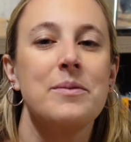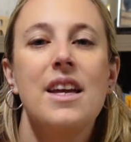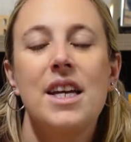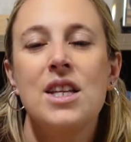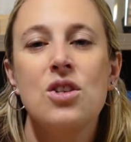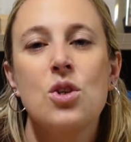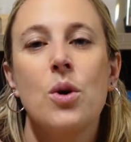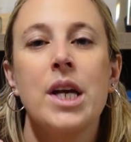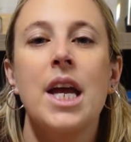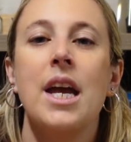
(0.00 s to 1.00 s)
In this
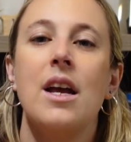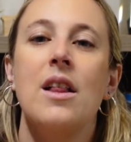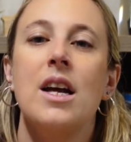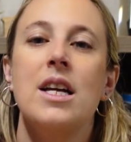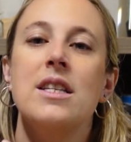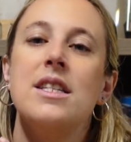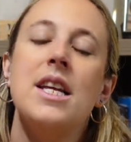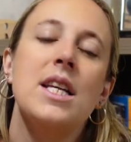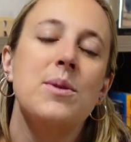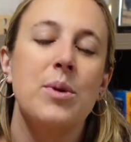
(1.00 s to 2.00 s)
story, Kayla is
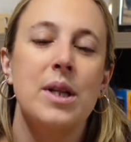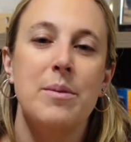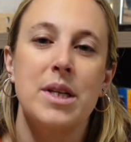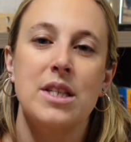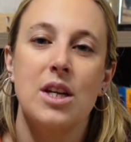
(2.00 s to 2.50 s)
desperately missing